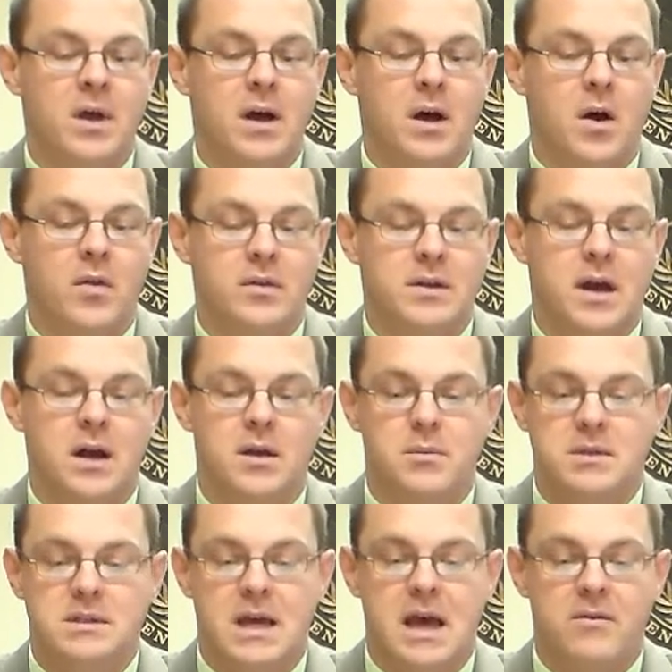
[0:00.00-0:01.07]
All the
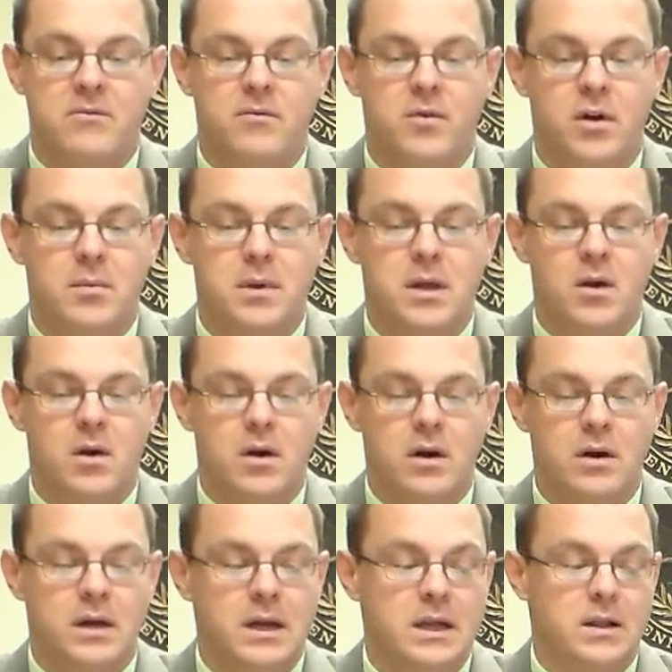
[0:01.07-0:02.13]
documents I have in front of me
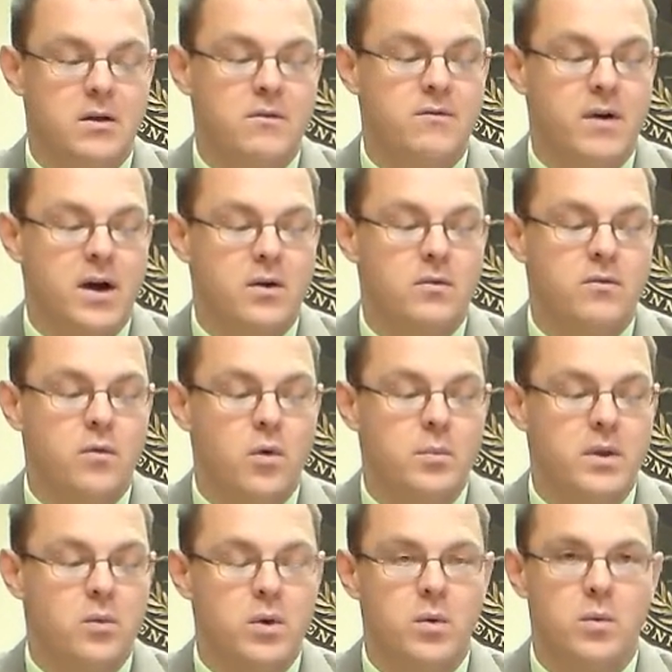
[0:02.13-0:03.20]
are in their final
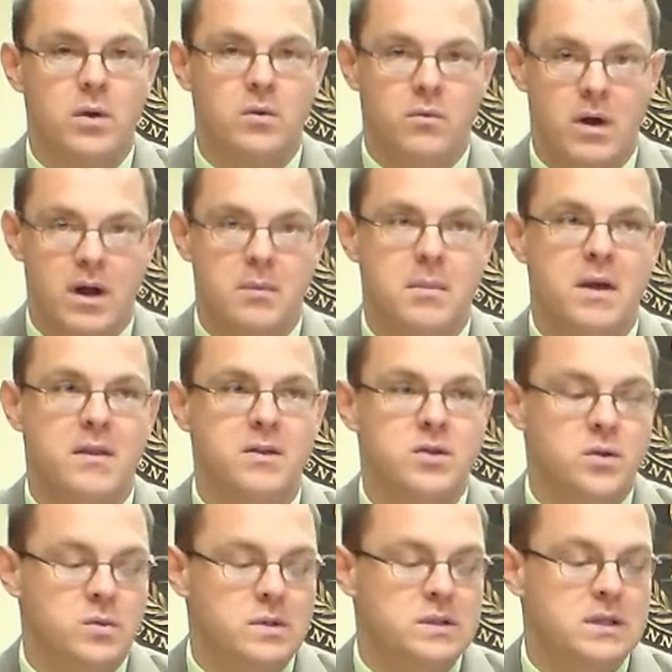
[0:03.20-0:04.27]
form that we would recommend
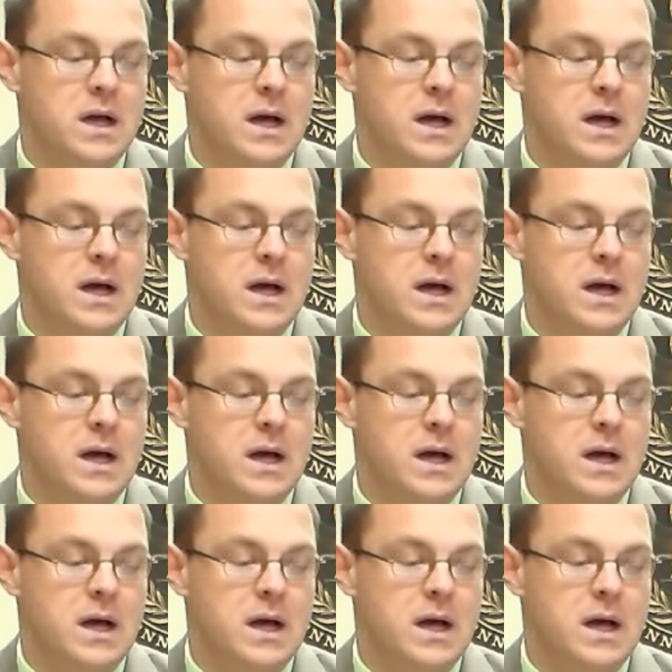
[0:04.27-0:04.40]
that you would